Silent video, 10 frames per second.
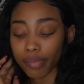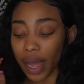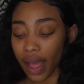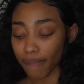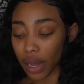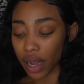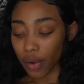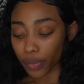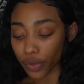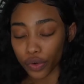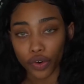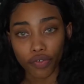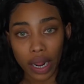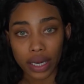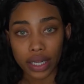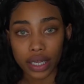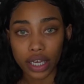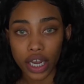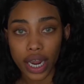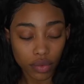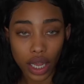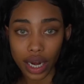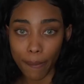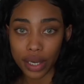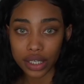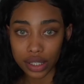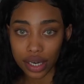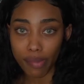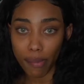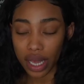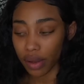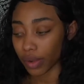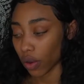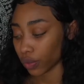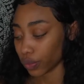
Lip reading: I have my computer right here and I'm gonna start my makeup now.